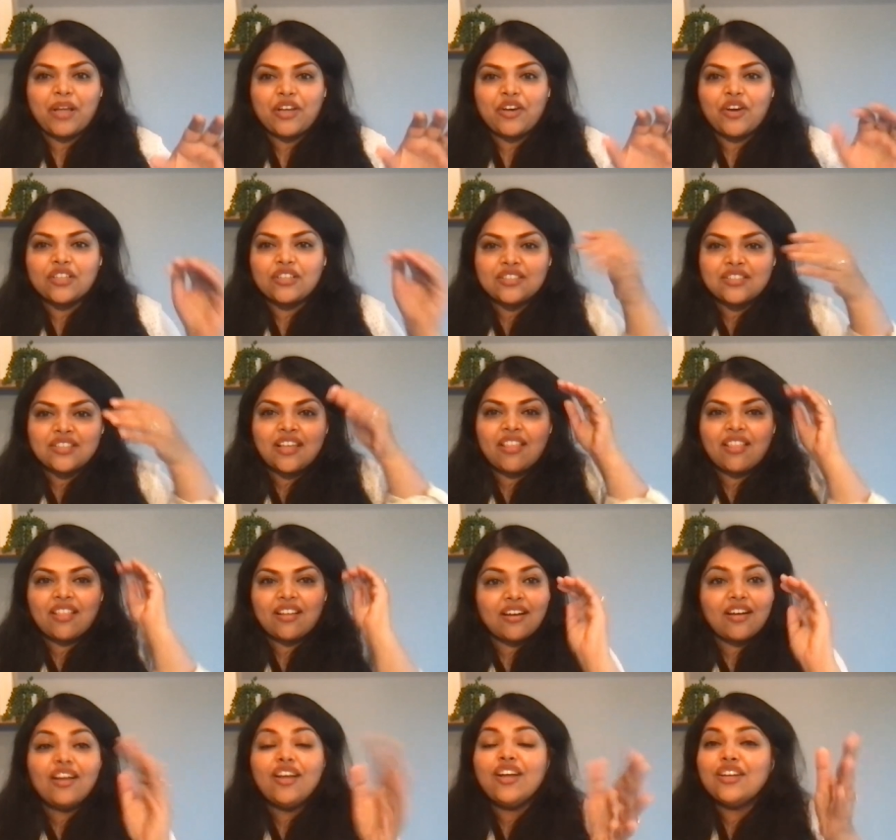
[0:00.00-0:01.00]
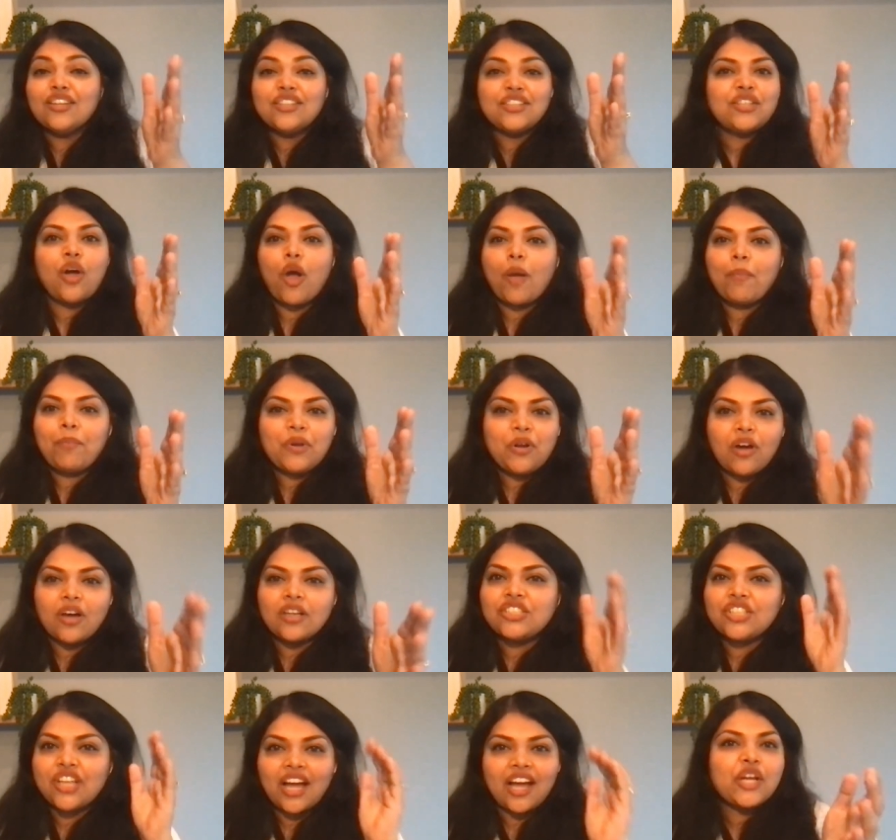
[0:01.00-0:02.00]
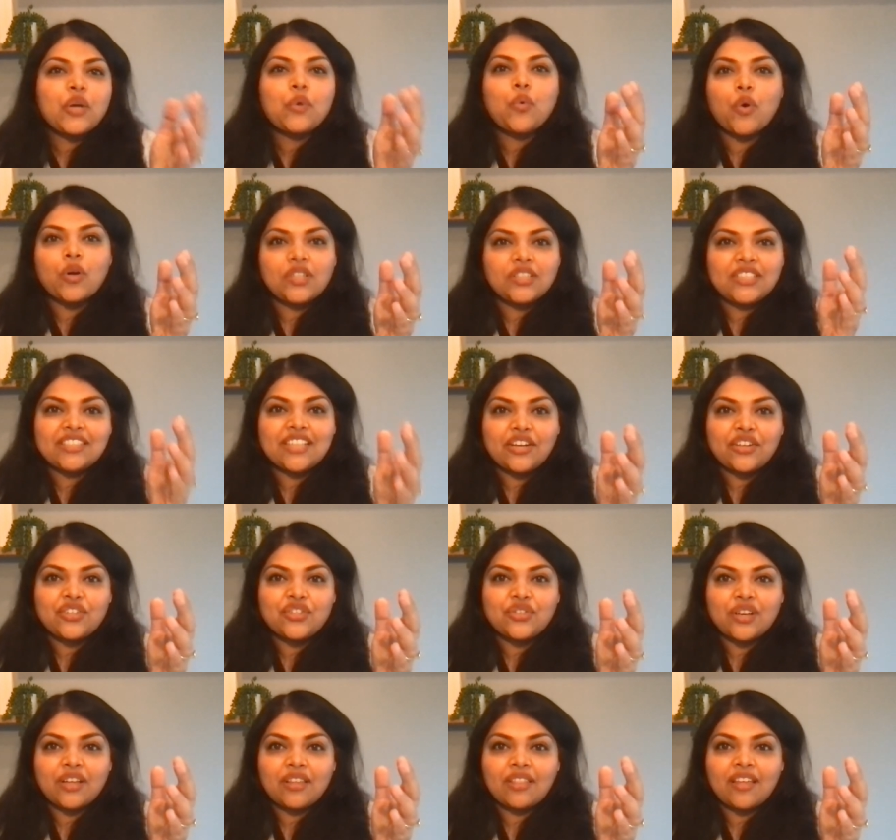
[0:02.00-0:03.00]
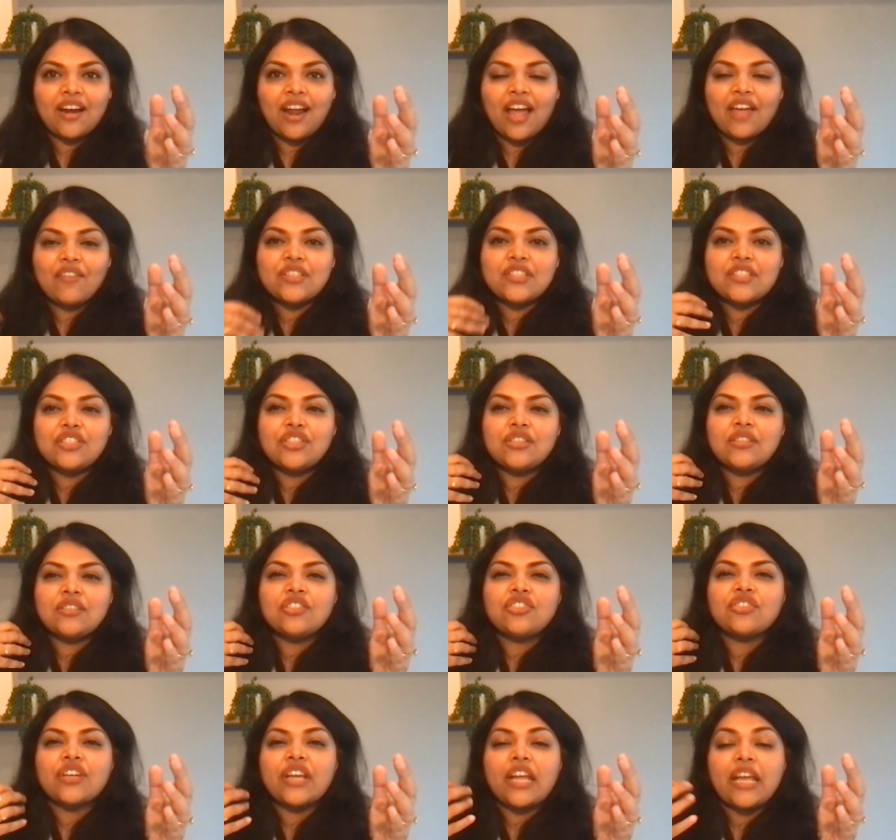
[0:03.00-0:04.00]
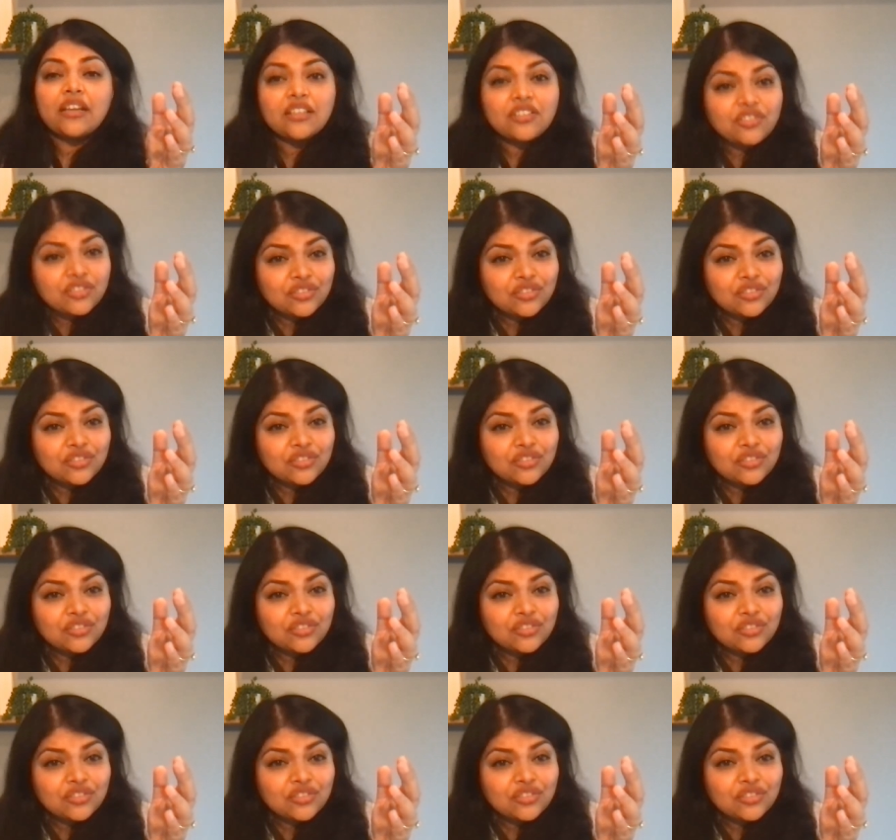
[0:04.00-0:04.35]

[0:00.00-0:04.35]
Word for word: I got to see the top-notch, high-quality dentistry that I was trained to